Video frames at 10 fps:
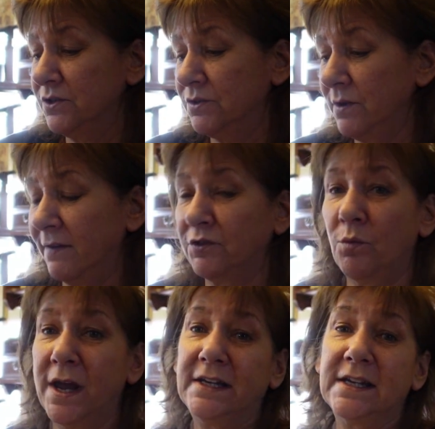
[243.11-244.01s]
you do have to
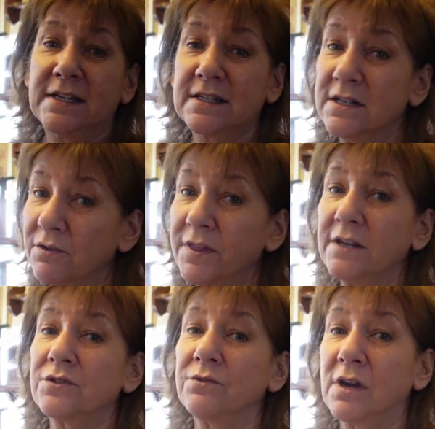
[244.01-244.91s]
wait until
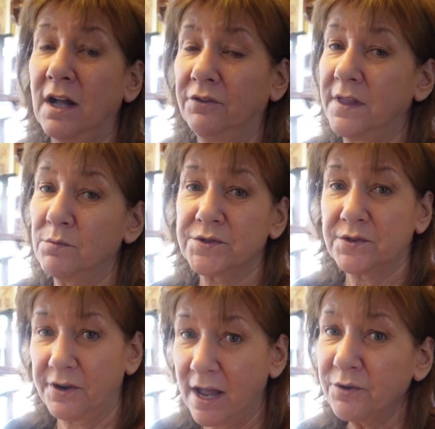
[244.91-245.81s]
they turn color. They will
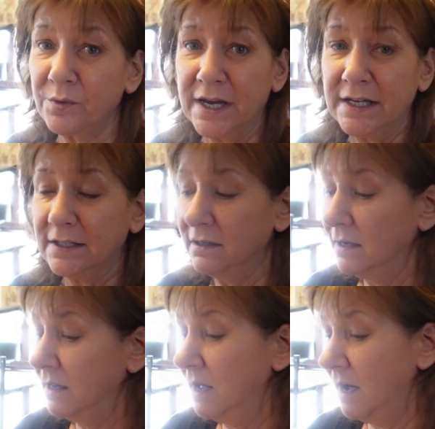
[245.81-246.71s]
start out green.
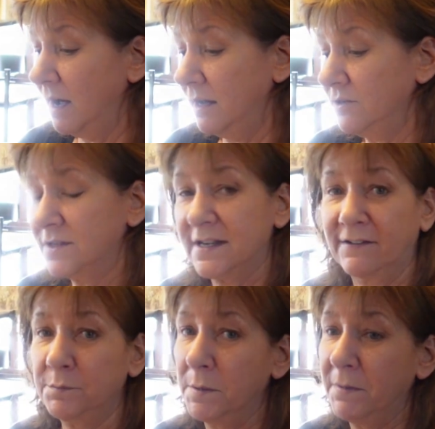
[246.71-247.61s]
You just
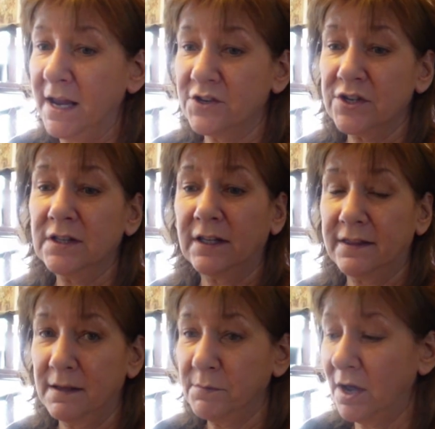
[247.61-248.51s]
have to be patient and
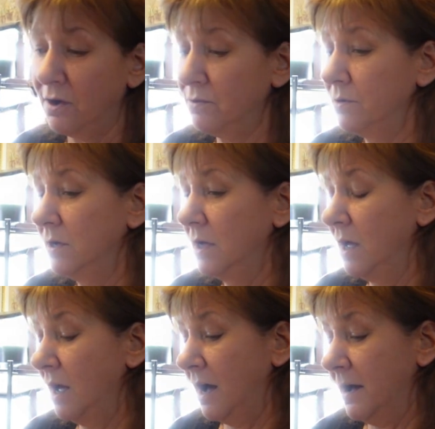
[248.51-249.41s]
let them go.
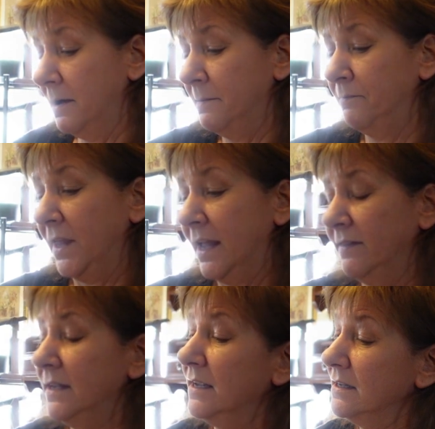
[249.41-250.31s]

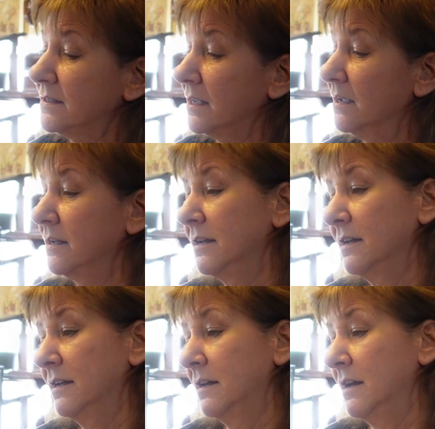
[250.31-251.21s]
And these,
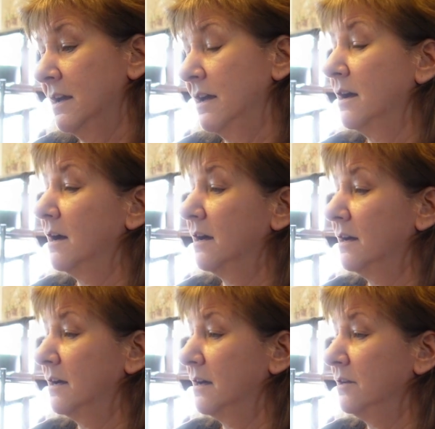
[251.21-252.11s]

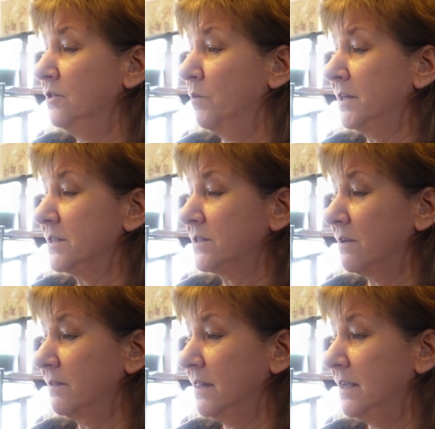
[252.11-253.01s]
you want to
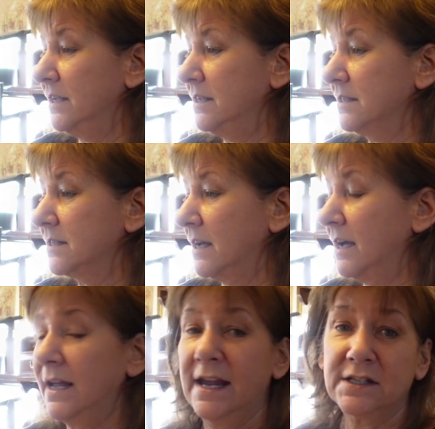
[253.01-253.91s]
start these
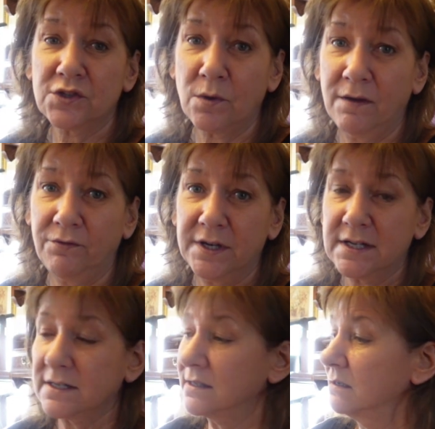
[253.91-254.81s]
8 to 12
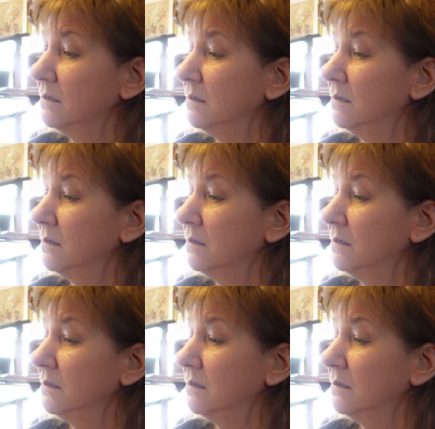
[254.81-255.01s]
weeks